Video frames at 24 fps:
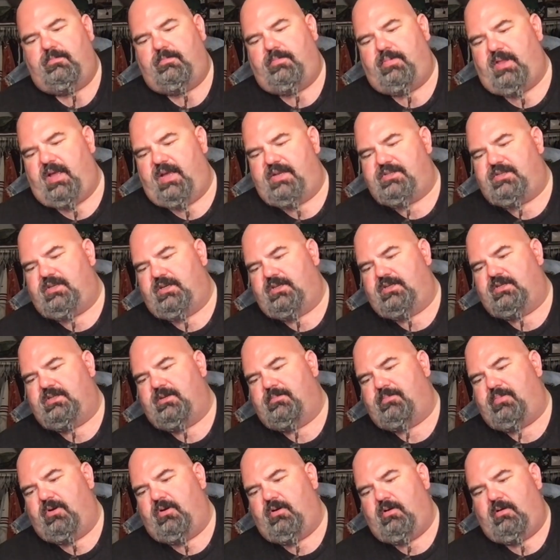plastic
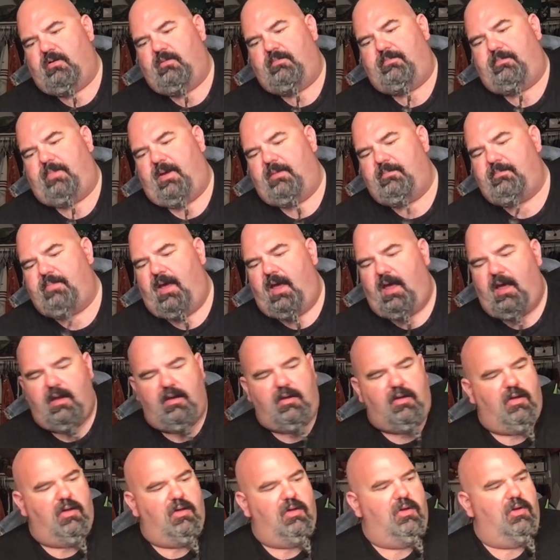zipper bait bag,
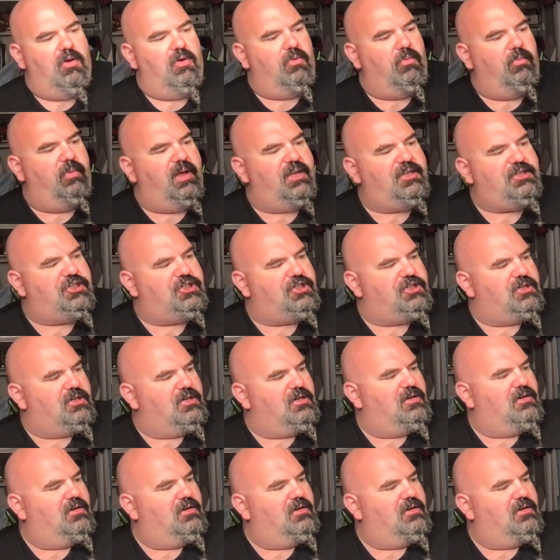which,